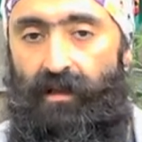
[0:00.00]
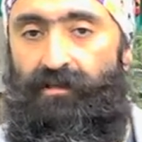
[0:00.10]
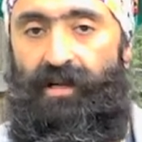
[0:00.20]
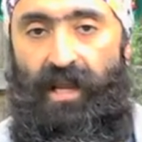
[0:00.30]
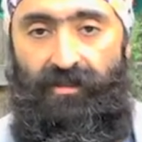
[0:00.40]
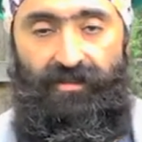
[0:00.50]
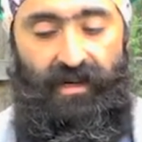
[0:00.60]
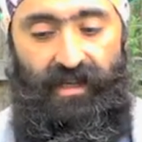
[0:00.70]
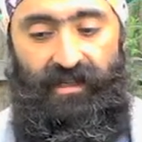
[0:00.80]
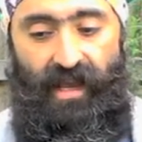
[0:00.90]
other
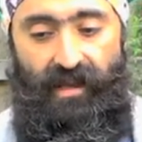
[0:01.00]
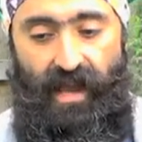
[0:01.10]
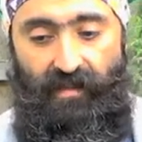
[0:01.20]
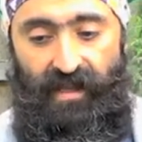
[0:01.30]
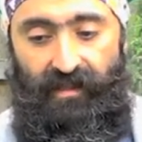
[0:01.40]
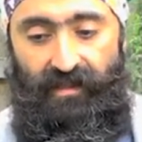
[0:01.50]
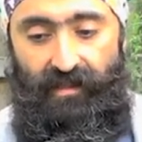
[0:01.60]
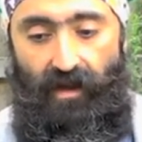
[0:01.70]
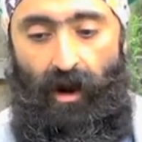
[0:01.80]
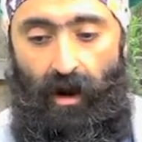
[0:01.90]
intricate
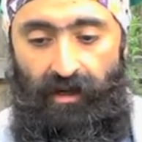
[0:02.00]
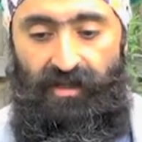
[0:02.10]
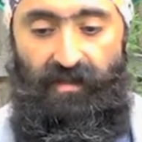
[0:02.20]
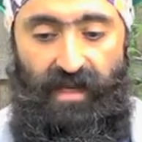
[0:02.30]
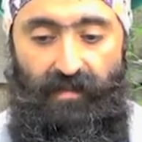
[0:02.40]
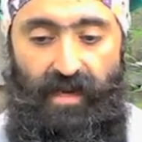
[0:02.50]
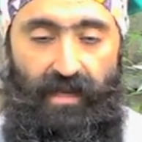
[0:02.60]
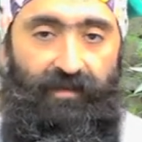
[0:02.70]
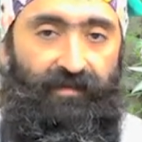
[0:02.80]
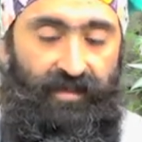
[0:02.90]
dynamics are to be
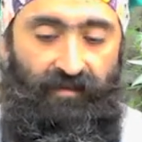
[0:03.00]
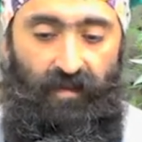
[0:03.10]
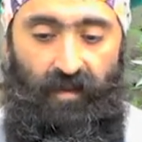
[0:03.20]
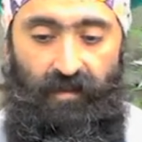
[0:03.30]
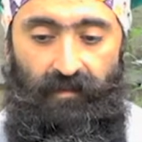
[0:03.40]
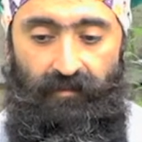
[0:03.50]
made visible.